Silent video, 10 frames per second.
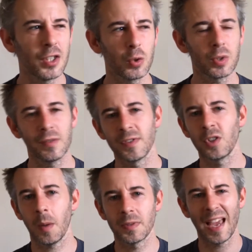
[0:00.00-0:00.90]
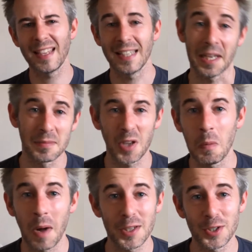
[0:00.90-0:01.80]
sort of stops hating him so
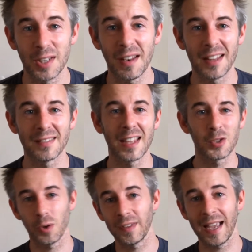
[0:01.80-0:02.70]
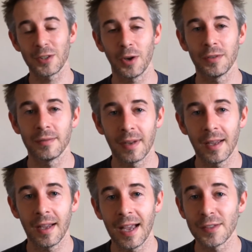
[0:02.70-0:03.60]
much, and they sort of get on
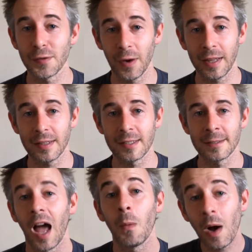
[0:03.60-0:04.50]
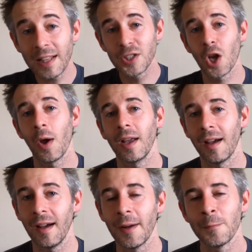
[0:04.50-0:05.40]
as friends. And while he's showing
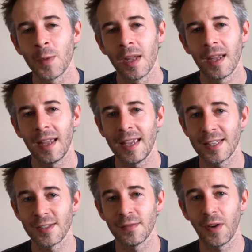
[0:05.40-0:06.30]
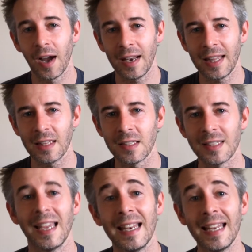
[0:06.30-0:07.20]
her his
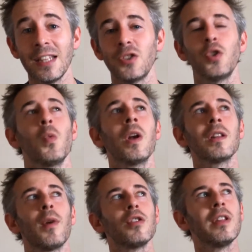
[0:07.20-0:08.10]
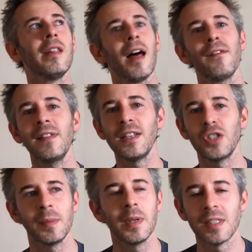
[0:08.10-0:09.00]
violins, it leads to one of the most lovely
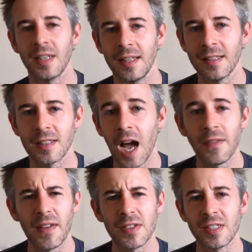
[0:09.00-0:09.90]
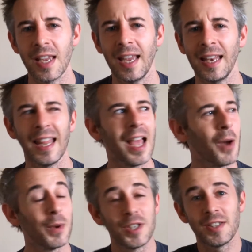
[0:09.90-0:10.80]
Ghibli scenes I've ever seen,
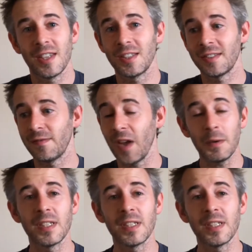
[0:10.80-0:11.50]
which is this very